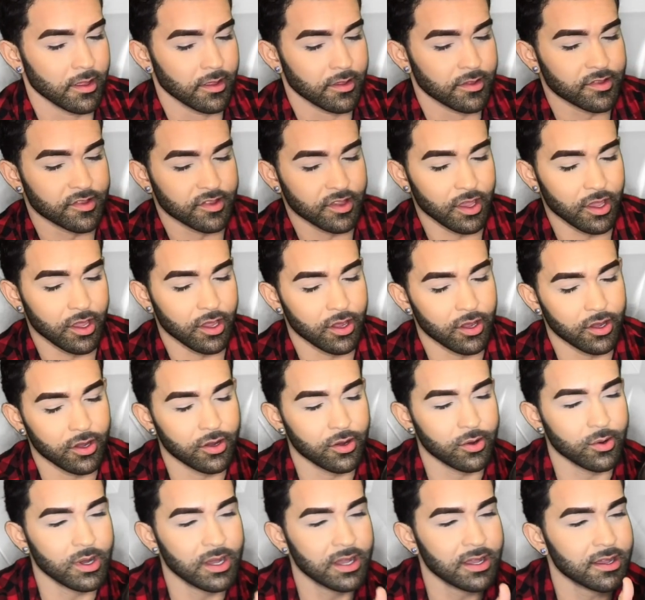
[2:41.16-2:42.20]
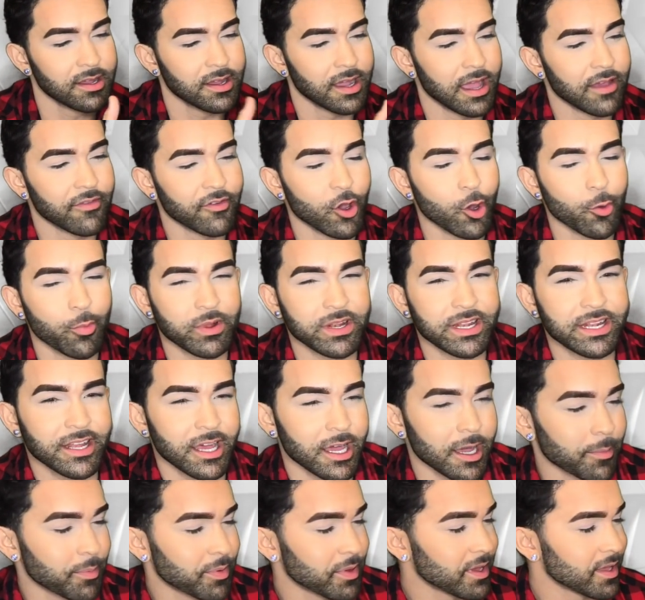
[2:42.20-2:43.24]
So I've opened it
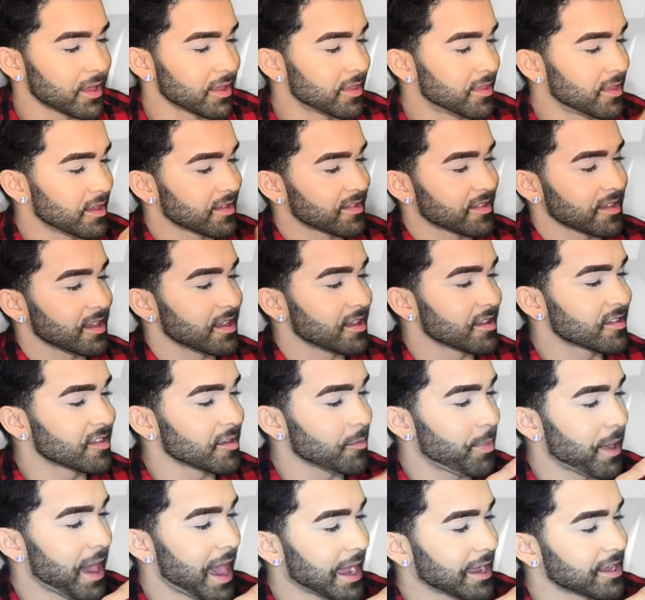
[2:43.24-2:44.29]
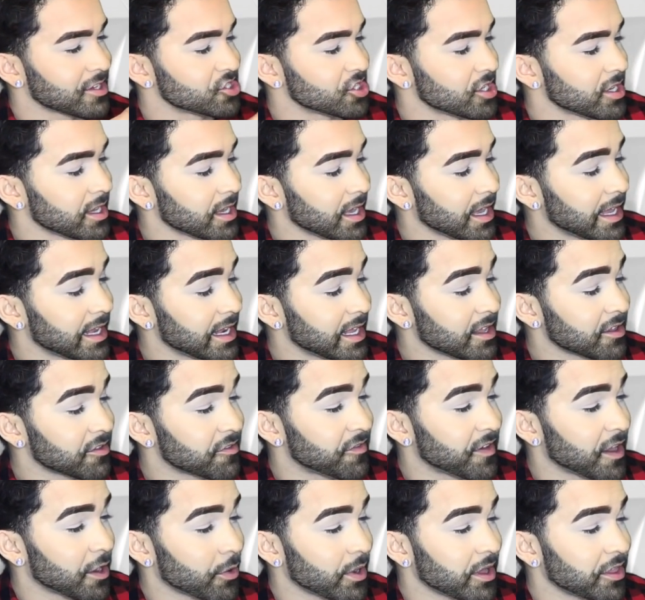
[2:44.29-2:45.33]
up. This is the packaging. It is
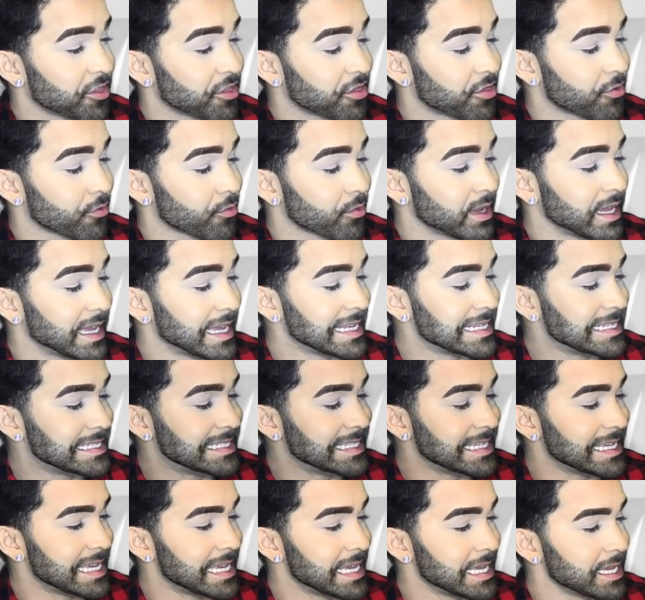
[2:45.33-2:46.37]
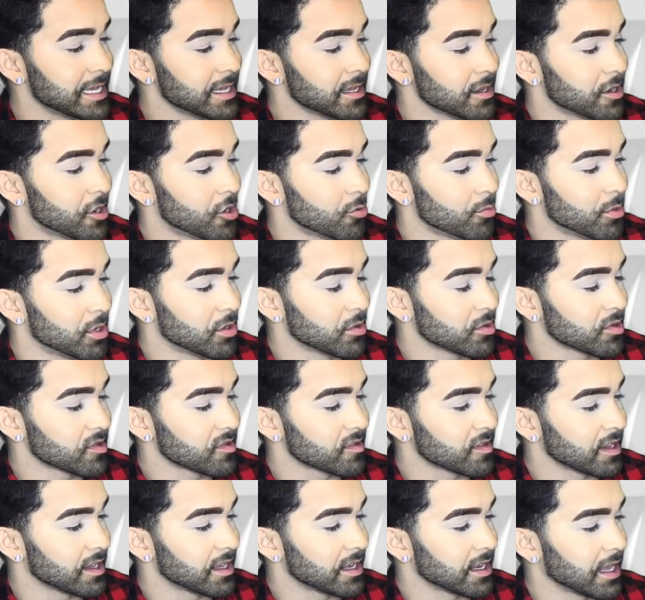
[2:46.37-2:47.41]
very 3D
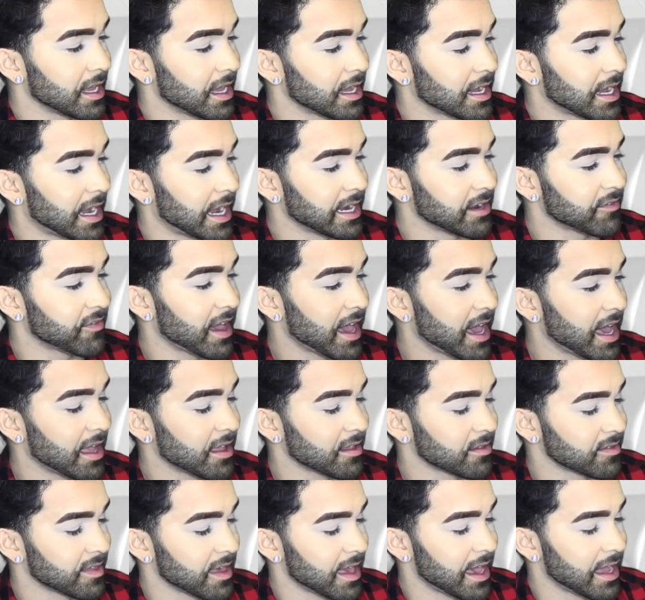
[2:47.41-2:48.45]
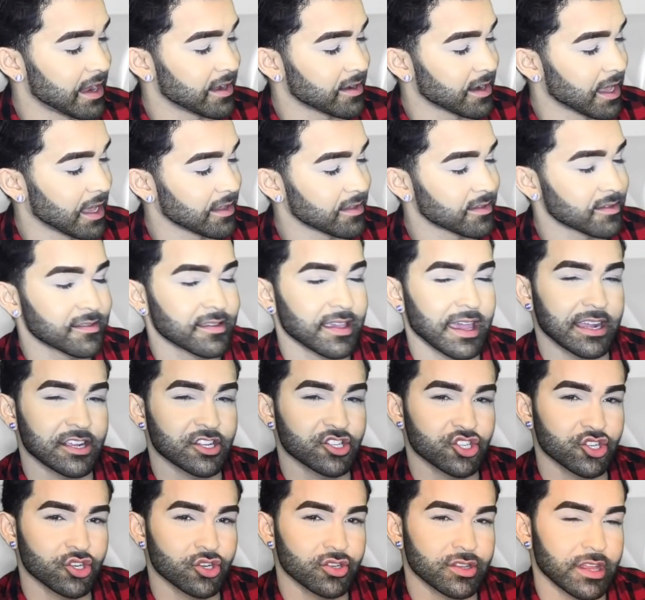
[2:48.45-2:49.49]
almost. It kind of has that nice
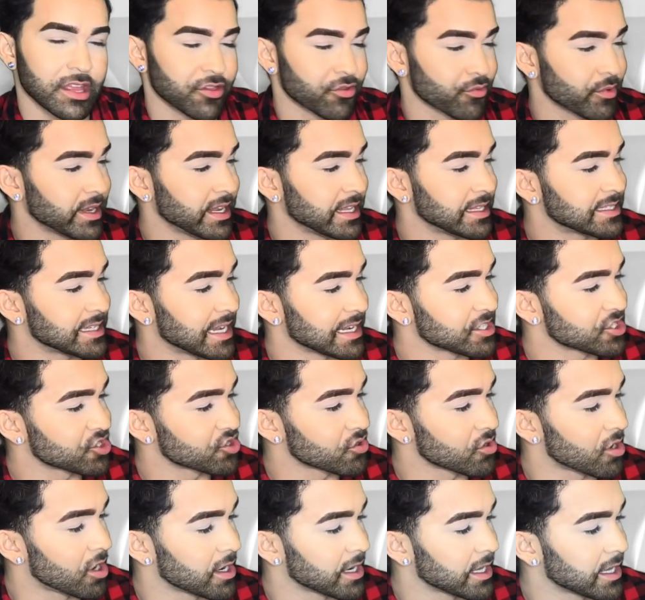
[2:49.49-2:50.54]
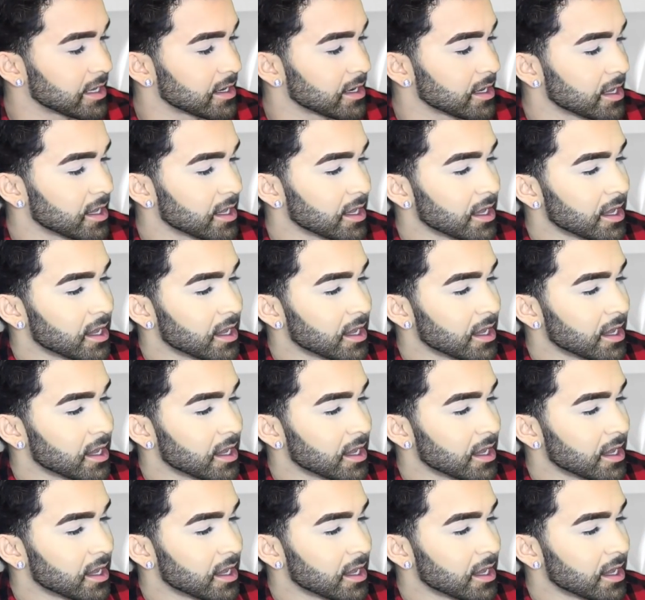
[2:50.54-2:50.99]
texture, that 3D texture on it.